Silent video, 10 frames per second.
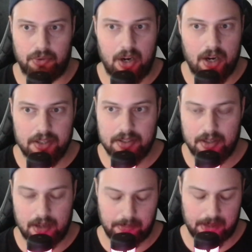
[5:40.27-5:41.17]
art,
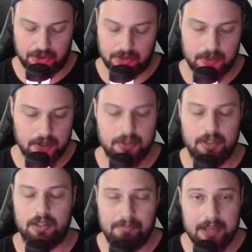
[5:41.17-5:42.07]
applies to
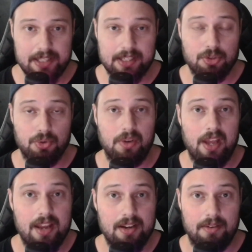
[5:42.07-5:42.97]
music,
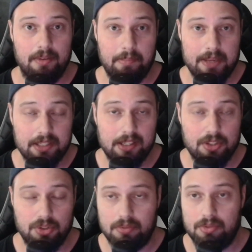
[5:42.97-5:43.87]

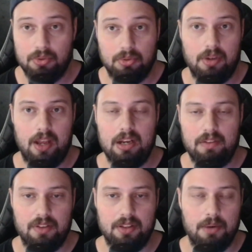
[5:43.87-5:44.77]
basically to
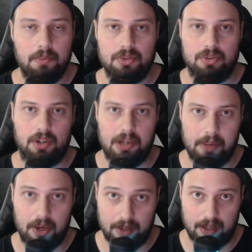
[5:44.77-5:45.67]
anything that you want to talk
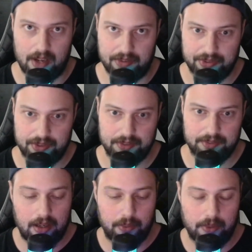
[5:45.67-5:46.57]
about in life.
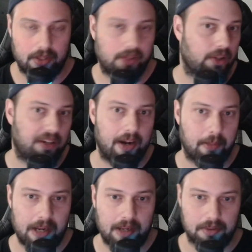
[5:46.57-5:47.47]
We talk a lot
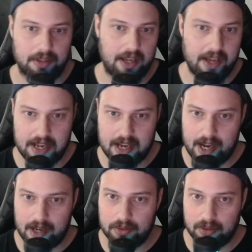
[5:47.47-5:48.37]
about the
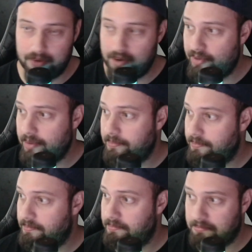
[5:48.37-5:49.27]
AI
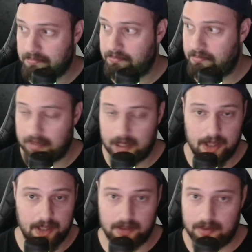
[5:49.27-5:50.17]
algorithm,
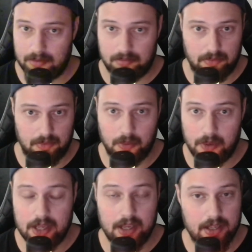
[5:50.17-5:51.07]
but
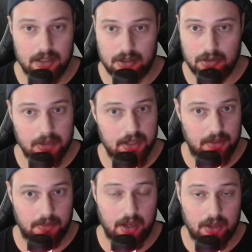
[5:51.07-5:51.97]
we as humans,
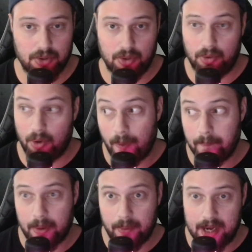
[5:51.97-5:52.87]
we also
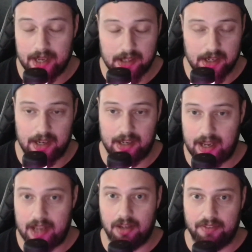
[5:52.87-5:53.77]
operate in a
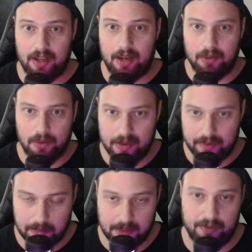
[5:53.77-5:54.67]
kind of
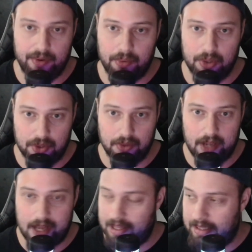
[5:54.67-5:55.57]
algorithm if you want to
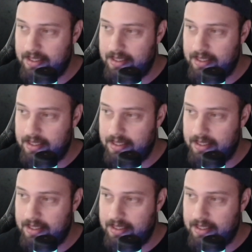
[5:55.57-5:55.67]
get